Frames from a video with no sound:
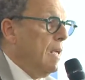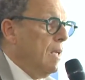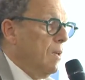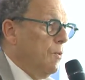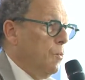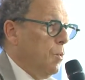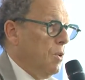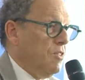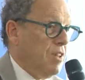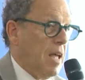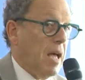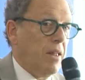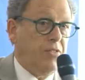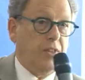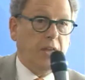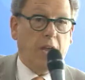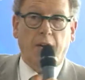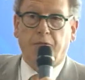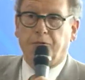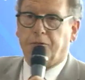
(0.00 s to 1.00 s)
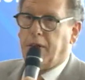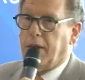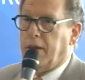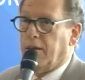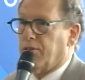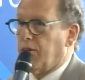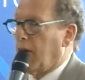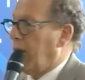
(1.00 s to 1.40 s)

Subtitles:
Was that the FT's